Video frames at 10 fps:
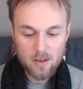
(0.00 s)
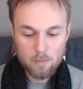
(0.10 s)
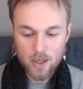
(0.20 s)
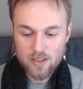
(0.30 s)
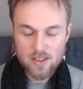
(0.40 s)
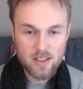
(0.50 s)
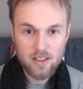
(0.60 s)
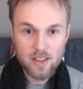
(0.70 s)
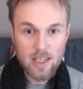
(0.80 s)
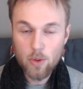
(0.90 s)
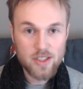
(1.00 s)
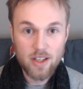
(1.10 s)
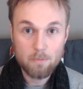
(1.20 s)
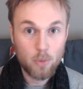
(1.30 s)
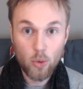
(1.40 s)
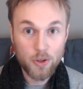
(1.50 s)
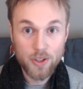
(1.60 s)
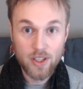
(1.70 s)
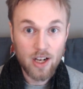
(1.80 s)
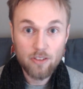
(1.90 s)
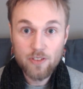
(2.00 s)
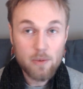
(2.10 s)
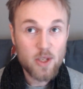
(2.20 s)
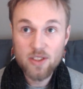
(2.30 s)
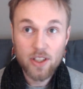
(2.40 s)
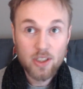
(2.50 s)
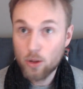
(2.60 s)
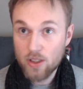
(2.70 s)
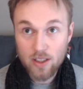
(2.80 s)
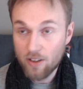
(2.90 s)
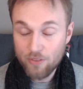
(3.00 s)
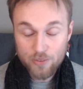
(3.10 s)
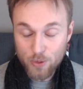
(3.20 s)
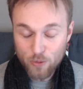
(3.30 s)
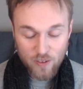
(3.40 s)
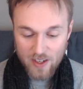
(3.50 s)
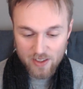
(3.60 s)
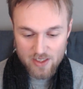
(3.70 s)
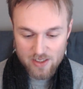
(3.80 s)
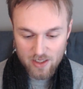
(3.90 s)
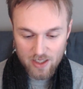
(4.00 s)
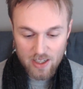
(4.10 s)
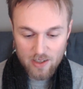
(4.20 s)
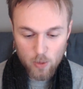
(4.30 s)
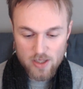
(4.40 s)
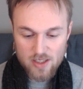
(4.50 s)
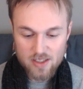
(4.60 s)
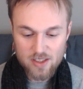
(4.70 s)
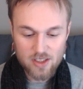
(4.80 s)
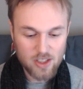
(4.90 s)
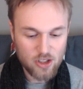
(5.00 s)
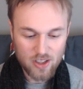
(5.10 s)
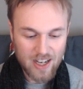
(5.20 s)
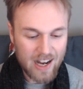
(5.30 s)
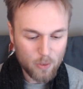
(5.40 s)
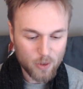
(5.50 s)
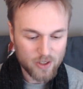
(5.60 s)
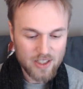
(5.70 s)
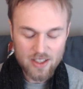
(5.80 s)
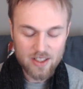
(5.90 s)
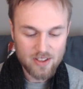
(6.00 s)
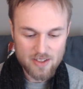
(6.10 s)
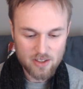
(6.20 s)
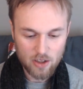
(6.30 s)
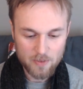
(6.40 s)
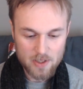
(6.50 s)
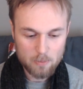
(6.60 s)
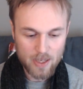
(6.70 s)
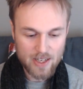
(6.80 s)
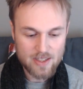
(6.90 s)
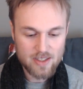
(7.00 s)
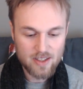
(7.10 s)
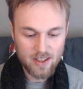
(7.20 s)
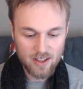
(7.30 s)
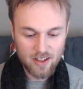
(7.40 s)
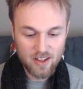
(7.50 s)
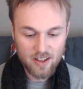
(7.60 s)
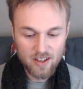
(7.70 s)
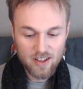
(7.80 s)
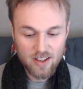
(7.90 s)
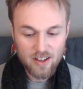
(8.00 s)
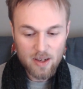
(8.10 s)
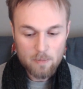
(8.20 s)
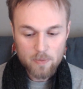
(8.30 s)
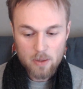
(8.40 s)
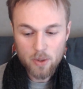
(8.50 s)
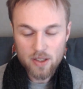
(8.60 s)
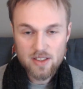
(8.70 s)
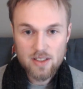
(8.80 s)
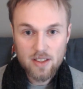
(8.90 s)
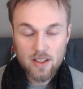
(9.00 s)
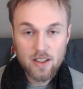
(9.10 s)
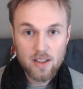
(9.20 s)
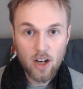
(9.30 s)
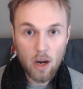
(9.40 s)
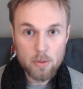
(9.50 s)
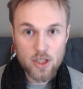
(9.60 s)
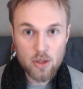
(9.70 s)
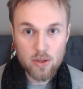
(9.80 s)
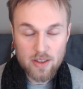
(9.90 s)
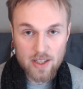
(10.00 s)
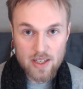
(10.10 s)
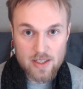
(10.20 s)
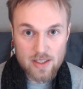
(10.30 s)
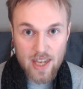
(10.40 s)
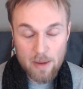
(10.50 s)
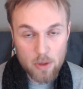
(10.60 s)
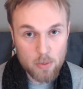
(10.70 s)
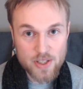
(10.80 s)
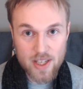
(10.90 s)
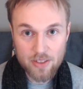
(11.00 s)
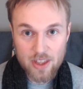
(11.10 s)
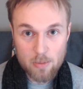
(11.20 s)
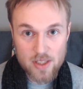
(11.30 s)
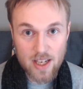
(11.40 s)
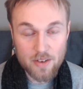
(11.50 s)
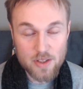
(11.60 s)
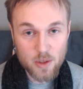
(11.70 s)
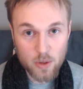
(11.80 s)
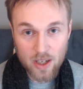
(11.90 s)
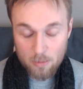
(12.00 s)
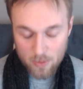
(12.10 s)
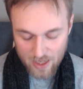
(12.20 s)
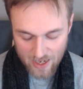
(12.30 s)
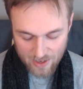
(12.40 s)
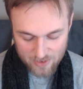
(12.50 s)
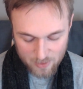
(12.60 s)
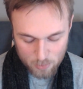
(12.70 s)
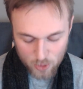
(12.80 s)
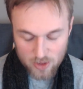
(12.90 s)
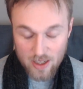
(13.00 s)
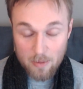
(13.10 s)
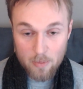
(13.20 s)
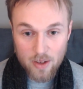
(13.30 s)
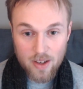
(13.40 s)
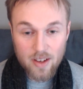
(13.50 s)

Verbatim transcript: But he was not bold enough, he was not good enough to find the city. He was such a coward, he didn't deserve this place. But opportunities came to present themselves to him and put him